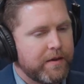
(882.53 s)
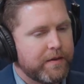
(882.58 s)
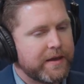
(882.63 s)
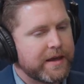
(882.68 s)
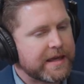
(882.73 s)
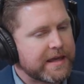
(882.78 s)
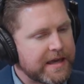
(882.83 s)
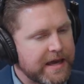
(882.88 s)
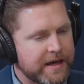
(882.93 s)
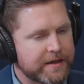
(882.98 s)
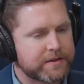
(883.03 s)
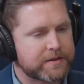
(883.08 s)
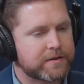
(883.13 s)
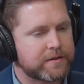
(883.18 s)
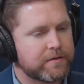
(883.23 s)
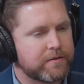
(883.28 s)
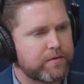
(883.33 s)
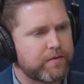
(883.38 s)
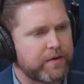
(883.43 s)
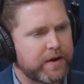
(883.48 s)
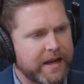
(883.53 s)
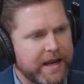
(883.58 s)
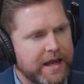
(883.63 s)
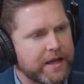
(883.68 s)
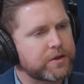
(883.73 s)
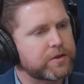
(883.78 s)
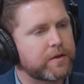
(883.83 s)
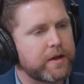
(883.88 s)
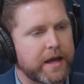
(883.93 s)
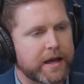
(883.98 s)
That yes,
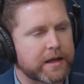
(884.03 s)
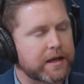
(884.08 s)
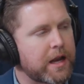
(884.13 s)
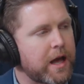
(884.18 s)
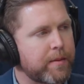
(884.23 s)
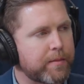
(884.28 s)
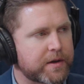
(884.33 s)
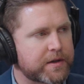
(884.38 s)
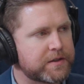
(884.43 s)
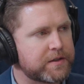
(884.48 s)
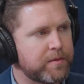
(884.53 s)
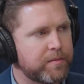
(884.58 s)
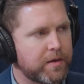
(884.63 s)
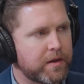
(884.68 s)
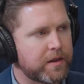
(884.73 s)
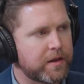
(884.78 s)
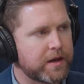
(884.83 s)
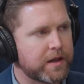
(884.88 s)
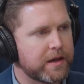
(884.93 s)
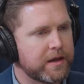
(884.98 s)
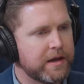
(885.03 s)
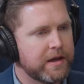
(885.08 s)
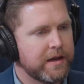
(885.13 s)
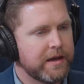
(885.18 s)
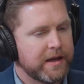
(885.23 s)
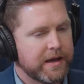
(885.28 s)
financial economic stability